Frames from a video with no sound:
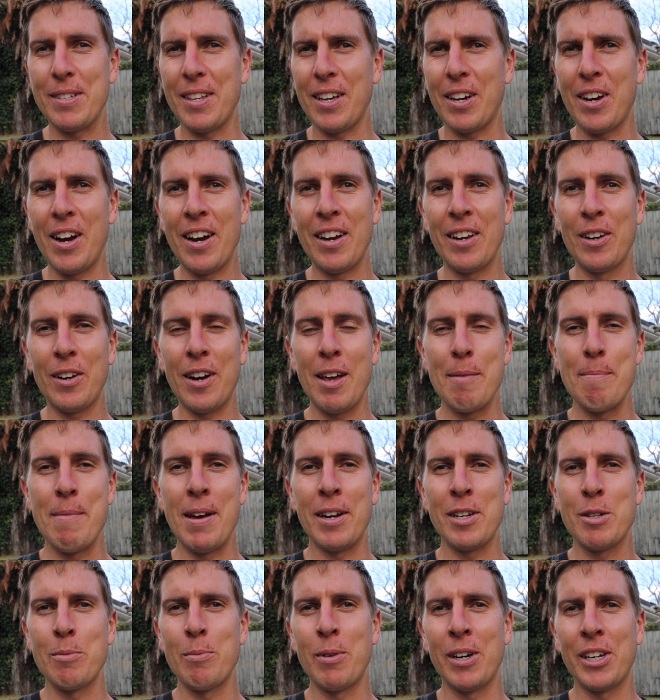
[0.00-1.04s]
They kind of looked like
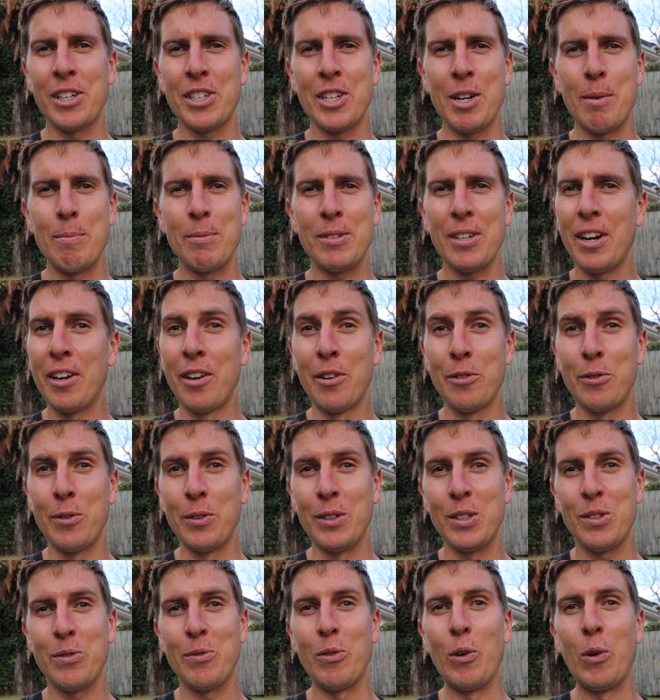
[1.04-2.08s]
mountain bike jumps. I don't know if it
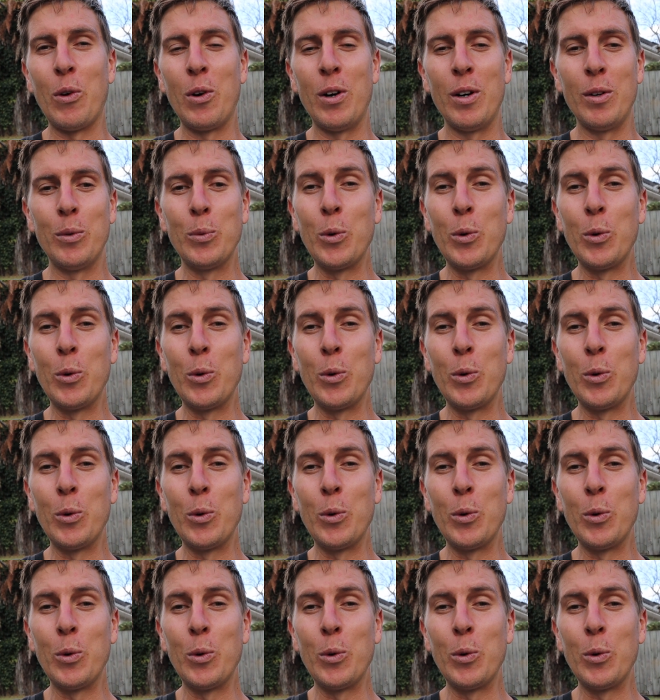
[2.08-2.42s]
was for